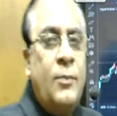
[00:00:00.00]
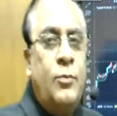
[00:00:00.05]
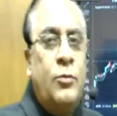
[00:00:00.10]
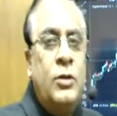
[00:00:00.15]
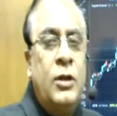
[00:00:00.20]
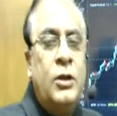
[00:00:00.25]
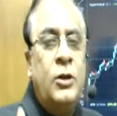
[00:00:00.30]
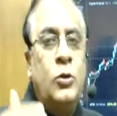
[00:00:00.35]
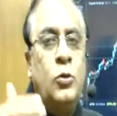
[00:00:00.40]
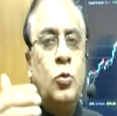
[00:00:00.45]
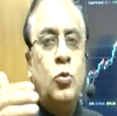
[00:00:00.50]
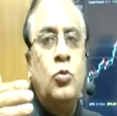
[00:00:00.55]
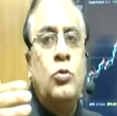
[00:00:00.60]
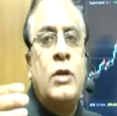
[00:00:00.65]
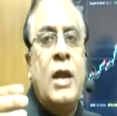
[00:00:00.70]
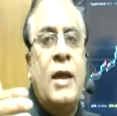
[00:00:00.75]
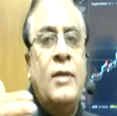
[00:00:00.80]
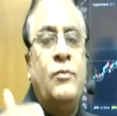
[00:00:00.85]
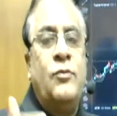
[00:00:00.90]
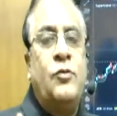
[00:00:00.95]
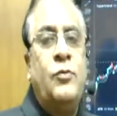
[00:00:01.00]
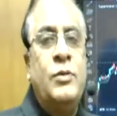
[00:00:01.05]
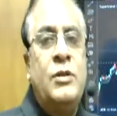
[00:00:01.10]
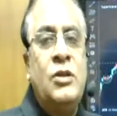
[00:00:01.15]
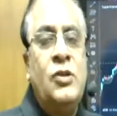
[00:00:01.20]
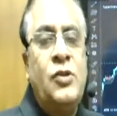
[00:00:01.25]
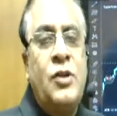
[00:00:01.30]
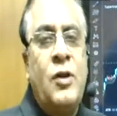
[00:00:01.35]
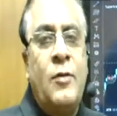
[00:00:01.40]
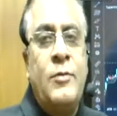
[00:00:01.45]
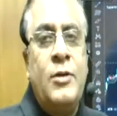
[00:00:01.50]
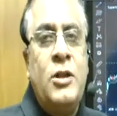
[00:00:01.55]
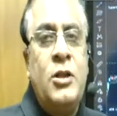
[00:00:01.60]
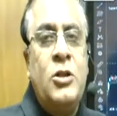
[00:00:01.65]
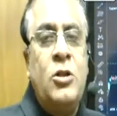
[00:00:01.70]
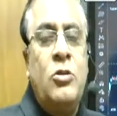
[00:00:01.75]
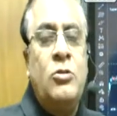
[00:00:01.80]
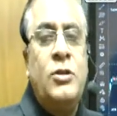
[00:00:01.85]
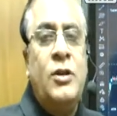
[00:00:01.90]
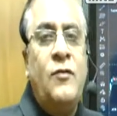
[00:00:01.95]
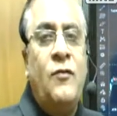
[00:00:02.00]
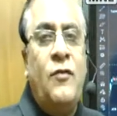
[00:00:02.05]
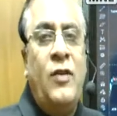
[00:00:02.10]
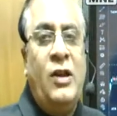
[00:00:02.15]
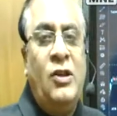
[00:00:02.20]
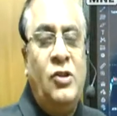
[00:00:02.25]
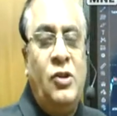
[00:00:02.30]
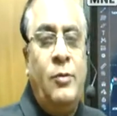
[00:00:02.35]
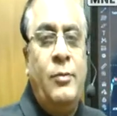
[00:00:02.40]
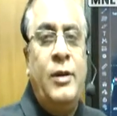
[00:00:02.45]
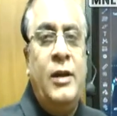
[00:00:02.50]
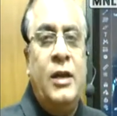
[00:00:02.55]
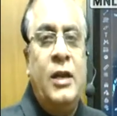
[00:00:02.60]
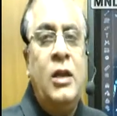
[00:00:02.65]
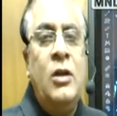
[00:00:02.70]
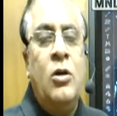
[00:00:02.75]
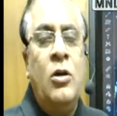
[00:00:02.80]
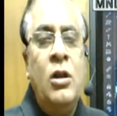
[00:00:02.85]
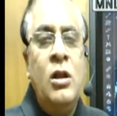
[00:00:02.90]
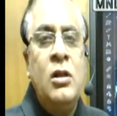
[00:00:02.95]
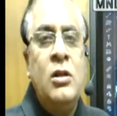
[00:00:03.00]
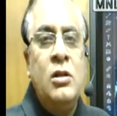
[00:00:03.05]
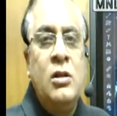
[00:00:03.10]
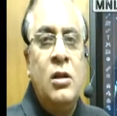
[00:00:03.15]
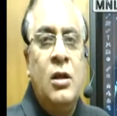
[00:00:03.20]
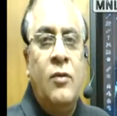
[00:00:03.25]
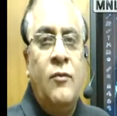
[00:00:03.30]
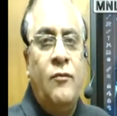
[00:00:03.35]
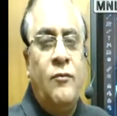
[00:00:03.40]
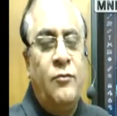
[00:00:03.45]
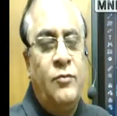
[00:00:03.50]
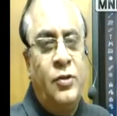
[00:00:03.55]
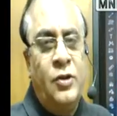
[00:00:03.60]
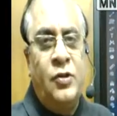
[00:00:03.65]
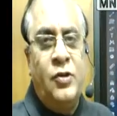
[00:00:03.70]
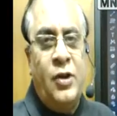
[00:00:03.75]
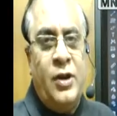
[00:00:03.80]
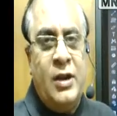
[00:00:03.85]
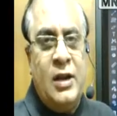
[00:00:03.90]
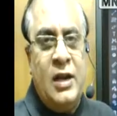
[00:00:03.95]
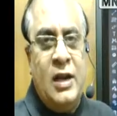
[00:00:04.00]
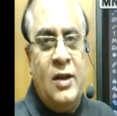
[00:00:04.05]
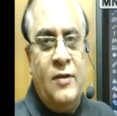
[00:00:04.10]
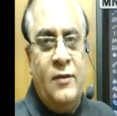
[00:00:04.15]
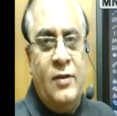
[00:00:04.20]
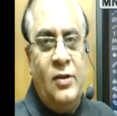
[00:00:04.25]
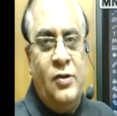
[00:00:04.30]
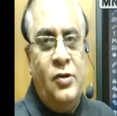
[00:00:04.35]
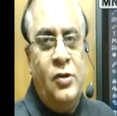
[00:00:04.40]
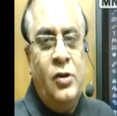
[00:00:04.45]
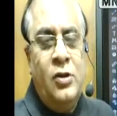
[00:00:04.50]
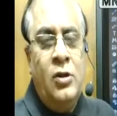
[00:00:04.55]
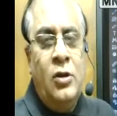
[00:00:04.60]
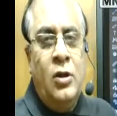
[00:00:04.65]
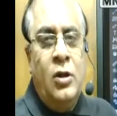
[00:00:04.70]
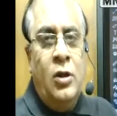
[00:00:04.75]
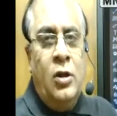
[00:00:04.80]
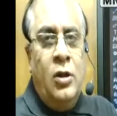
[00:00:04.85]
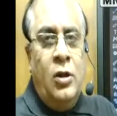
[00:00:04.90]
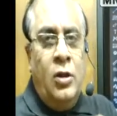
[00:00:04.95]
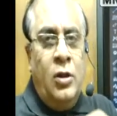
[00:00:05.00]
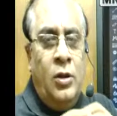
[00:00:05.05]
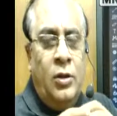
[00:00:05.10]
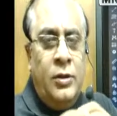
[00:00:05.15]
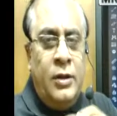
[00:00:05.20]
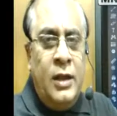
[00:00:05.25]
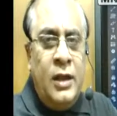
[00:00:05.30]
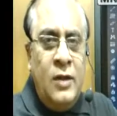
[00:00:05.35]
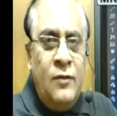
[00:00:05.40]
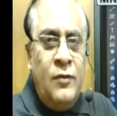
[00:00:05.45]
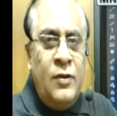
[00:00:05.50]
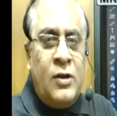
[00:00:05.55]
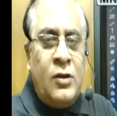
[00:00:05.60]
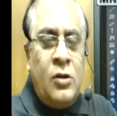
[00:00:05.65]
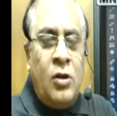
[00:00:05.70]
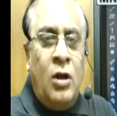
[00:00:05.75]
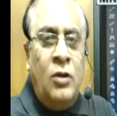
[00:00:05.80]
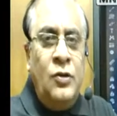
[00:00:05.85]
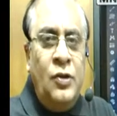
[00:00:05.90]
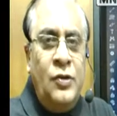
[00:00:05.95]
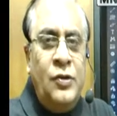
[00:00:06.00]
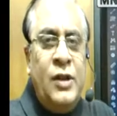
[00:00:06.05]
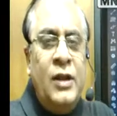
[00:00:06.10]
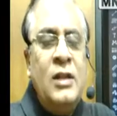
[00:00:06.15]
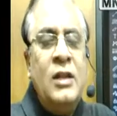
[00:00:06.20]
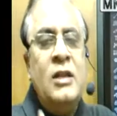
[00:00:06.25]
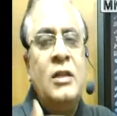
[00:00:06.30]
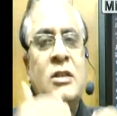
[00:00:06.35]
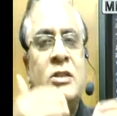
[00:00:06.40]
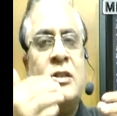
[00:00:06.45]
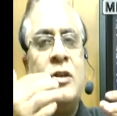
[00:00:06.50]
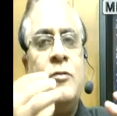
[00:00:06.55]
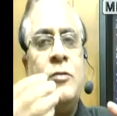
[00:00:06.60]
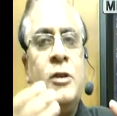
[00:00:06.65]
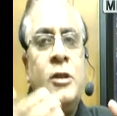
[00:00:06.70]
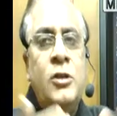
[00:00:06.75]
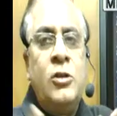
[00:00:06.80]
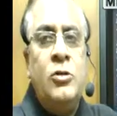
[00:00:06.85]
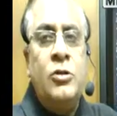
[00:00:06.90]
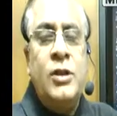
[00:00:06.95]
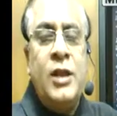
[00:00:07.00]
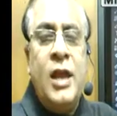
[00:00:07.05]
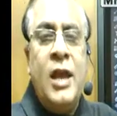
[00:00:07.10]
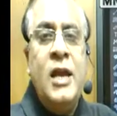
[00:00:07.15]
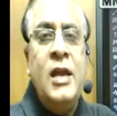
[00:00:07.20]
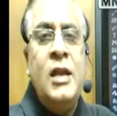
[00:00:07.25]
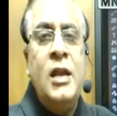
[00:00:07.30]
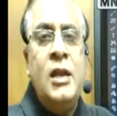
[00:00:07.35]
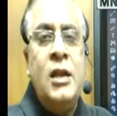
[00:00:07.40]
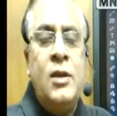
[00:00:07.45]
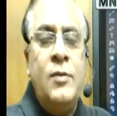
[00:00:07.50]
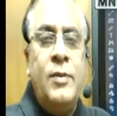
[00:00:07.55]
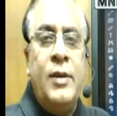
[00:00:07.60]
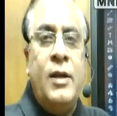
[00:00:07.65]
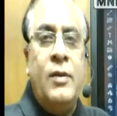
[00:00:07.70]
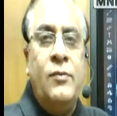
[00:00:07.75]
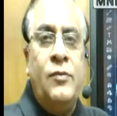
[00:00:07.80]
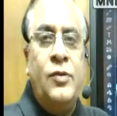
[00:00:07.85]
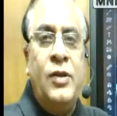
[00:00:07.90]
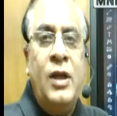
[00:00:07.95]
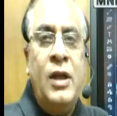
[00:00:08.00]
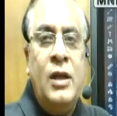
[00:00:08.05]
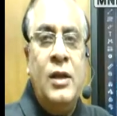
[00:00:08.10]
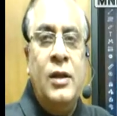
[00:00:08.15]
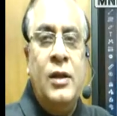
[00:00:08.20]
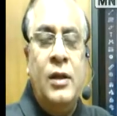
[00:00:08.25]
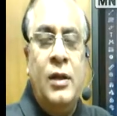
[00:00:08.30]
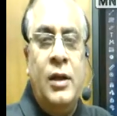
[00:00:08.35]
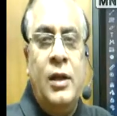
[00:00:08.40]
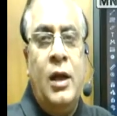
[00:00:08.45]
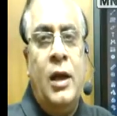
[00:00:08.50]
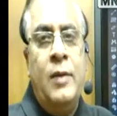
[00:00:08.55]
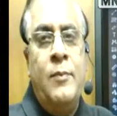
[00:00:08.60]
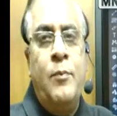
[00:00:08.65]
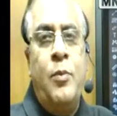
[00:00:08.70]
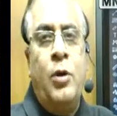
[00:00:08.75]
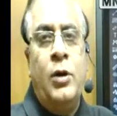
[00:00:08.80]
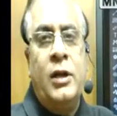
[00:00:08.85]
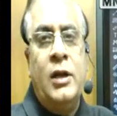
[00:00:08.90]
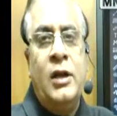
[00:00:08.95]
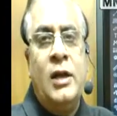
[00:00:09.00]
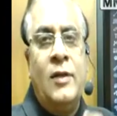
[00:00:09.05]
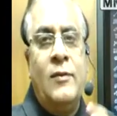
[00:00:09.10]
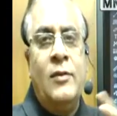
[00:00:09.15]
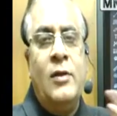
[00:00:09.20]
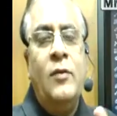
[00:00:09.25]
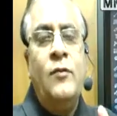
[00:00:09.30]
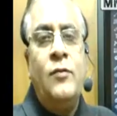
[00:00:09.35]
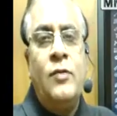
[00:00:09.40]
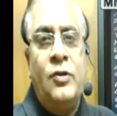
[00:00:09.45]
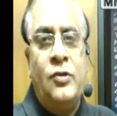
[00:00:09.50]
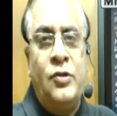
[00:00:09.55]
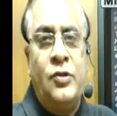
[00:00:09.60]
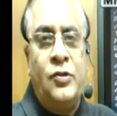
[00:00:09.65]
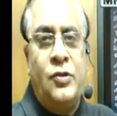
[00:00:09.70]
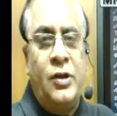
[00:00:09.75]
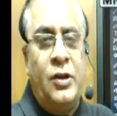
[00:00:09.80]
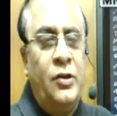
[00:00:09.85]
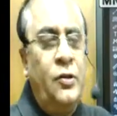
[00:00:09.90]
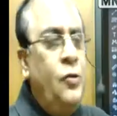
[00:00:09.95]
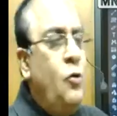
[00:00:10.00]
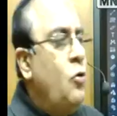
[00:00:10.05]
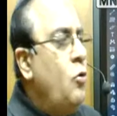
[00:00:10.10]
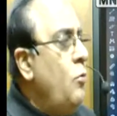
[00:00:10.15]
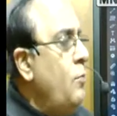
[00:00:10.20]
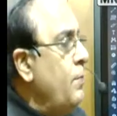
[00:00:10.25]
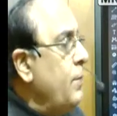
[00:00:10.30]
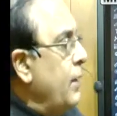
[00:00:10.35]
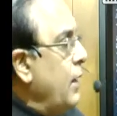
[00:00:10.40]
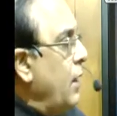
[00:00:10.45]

up to the 2 times, which is 17,570 or 600 levels. If it crosses, then the 17,800 becomes the important level of resistance. So